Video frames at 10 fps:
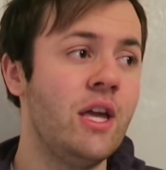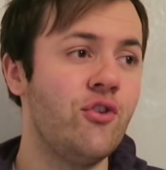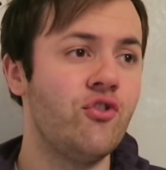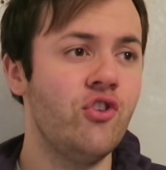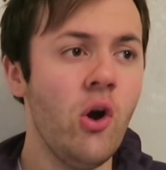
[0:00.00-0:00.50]

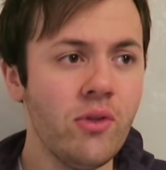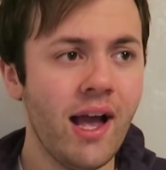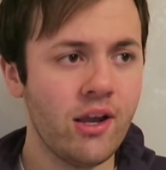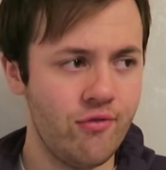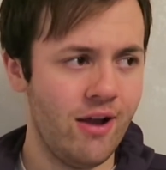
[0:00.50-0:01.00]
He just showed
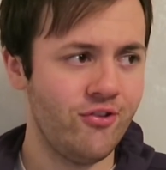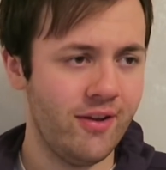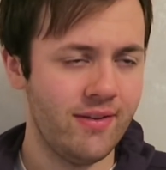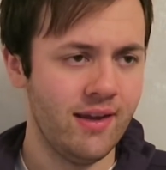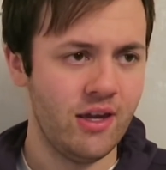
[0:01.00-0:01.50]
that
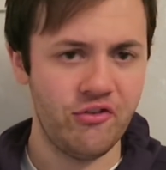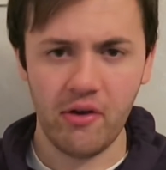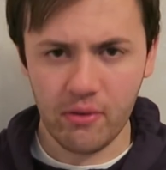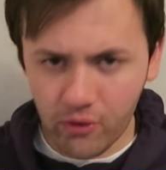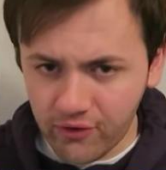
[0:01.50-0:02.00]
aggression. He
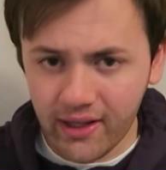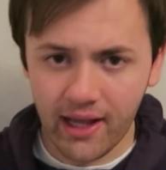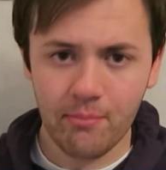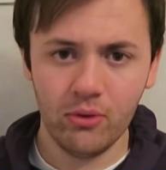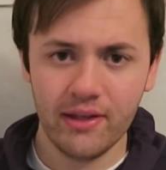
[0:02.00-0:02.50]
showed he wasn't
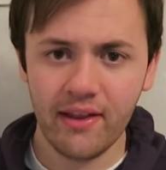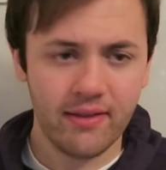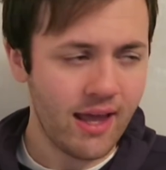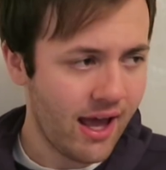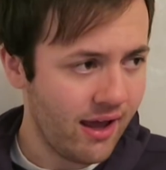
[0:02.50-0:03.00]
going to get bullied
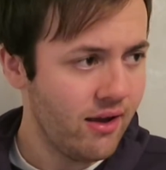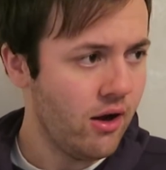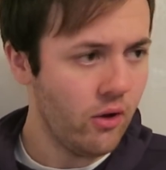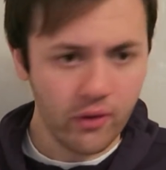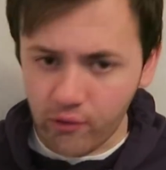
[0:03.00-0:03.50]
in the air,
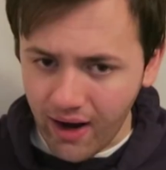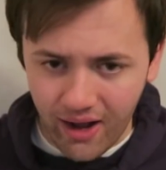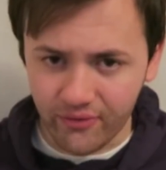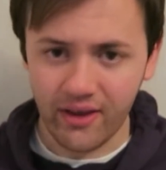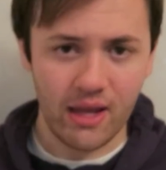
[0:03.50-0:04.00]
on the
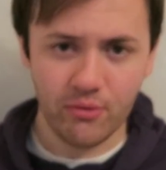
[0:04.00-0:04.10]
ground.